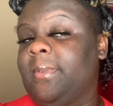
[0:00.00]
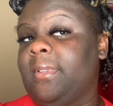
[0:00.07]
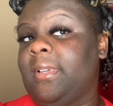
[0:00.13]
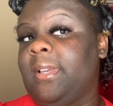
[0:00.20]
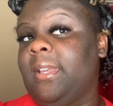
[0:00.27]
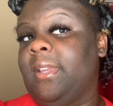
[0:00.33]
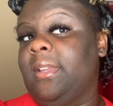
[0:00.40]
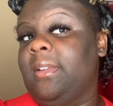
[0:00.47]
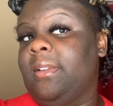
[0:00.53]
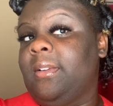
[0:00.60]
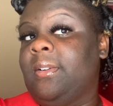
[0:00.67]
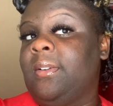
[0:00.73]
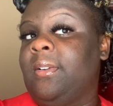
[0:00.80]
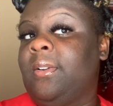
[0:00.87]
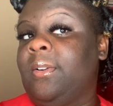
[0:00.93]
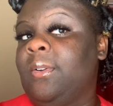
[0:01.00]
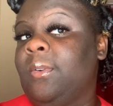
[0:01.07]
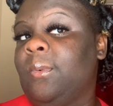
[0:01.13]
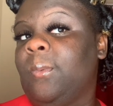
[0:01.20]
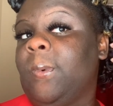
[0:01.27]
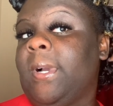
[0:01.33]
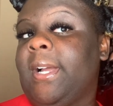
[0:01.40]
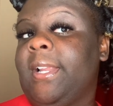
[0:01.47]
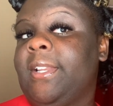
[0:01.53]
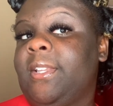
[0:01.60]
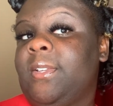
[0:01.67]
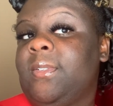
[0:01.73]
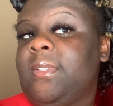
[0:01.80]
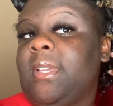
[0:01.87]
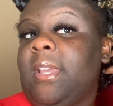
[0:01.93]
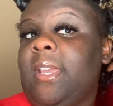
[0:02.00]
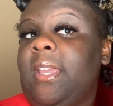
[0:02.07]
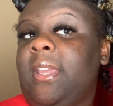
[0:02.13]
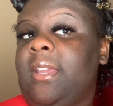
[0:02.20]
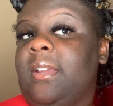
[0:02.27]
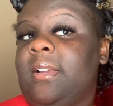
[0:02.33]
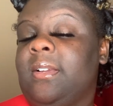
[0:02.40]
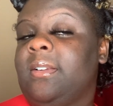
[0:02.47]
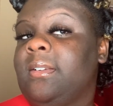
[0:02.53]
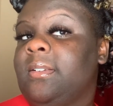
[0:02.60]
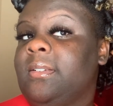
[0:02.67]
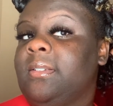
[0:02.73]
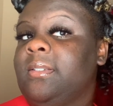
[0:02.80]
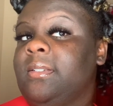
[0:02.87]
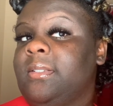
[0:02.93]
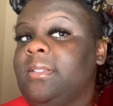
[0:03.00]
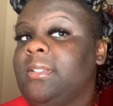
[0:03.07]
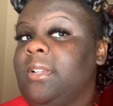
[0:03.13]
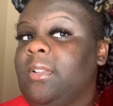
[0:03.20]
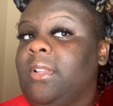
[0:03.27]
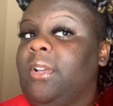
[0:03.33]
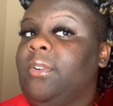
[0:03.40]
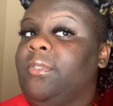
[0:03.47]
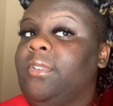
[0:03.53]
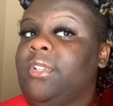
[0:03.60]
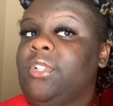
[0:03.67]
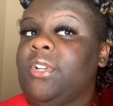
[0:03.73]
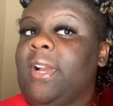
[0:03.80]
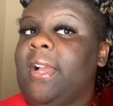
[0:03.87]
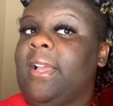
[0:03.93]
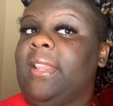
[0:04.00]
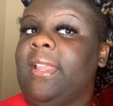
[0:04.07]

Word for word: Like, why do you take so long to dry?